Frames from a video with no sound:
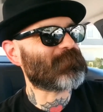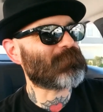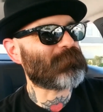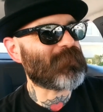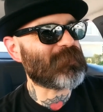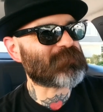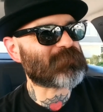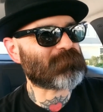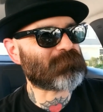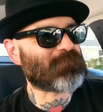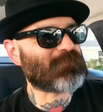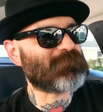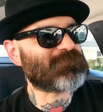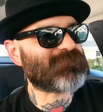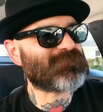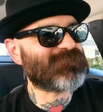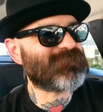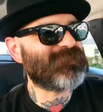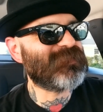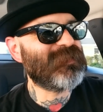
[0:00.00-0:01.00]
a patient
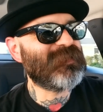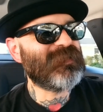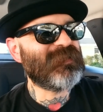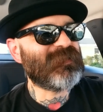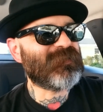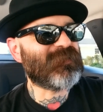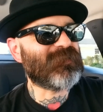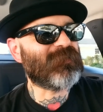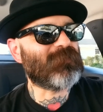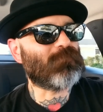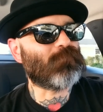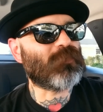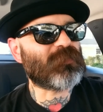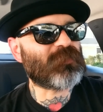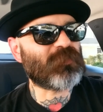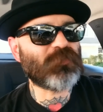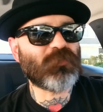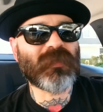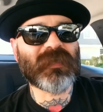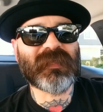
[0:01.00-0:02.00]
person, whether
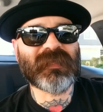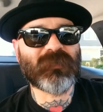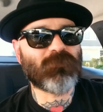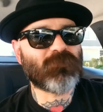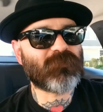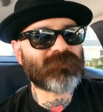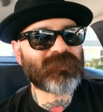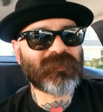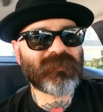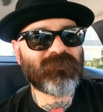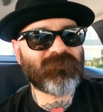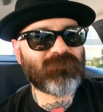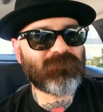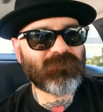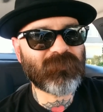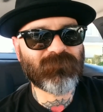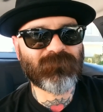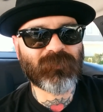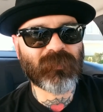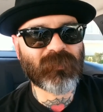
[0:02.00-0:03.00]
you get irritated
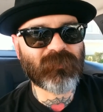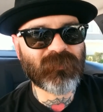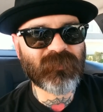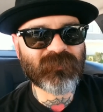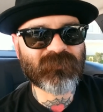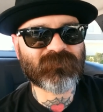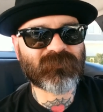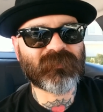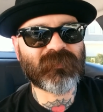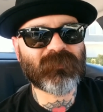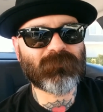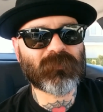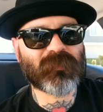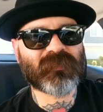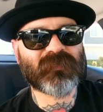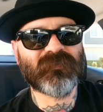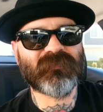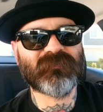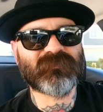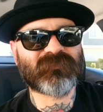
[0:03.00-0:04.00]
very easily,
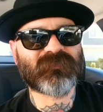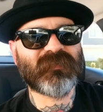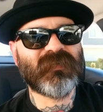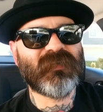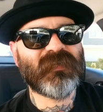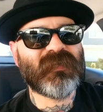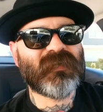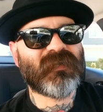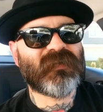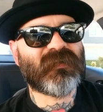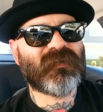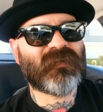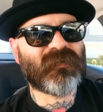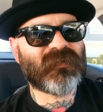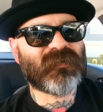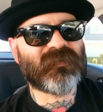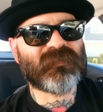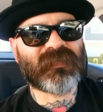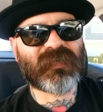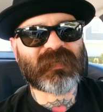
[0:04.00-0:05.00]
because
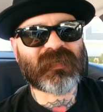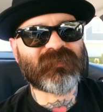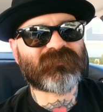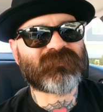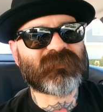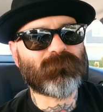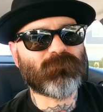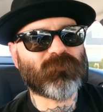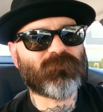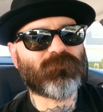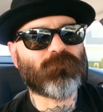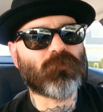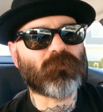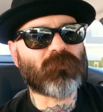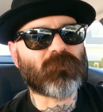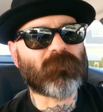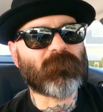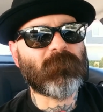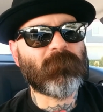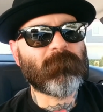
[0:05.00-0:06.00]
like I said
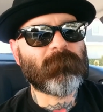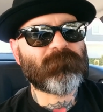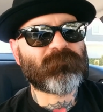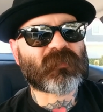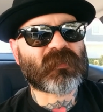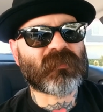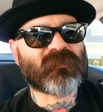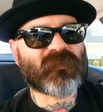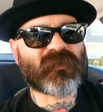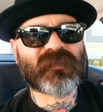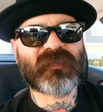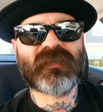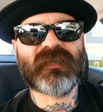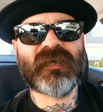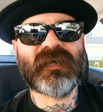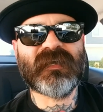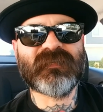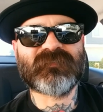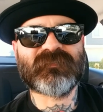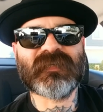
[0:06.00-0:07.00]
before, a lot of
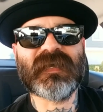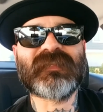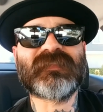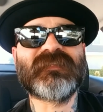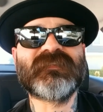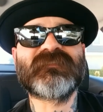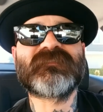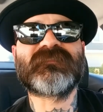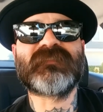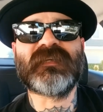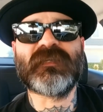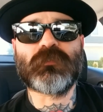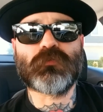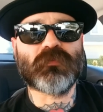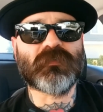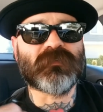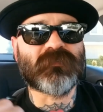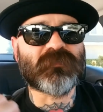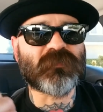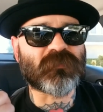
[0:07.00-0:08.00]
guys at this stage
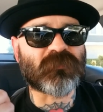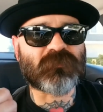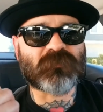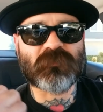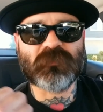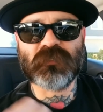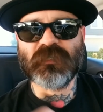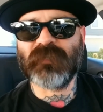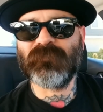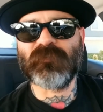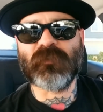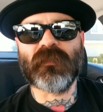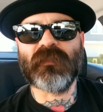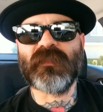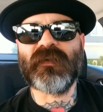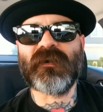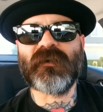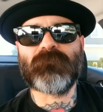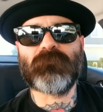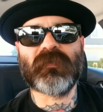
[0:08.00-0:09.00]
would just shave it all
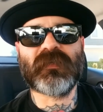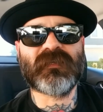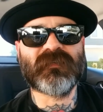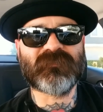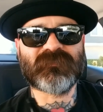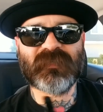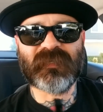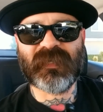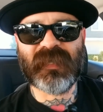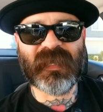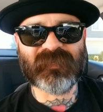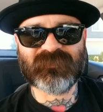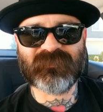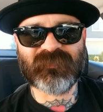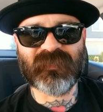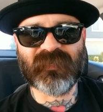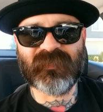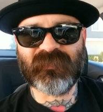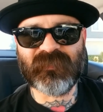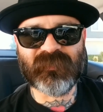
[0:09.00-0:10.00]
off because they can't
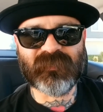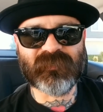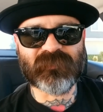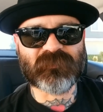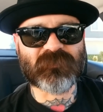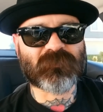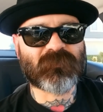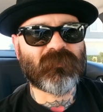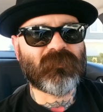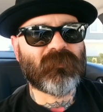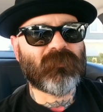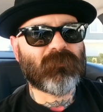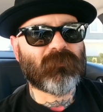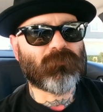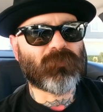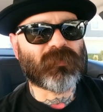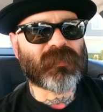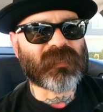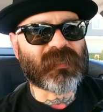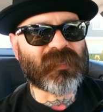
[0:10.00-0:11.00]
stand the itch.
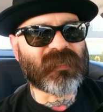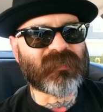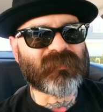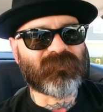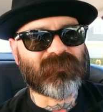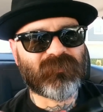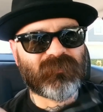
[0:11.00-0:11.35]
But again,